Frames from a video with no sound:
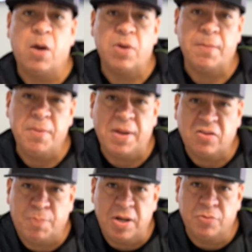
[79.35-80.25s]
Now what I mean by
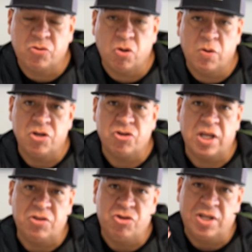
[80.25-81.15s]
expandable storage
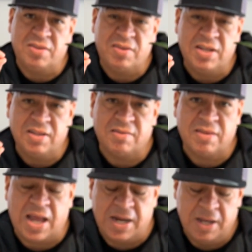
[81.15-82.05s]
is you can see in the
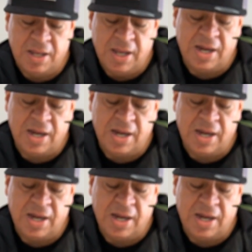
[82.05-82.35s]
side,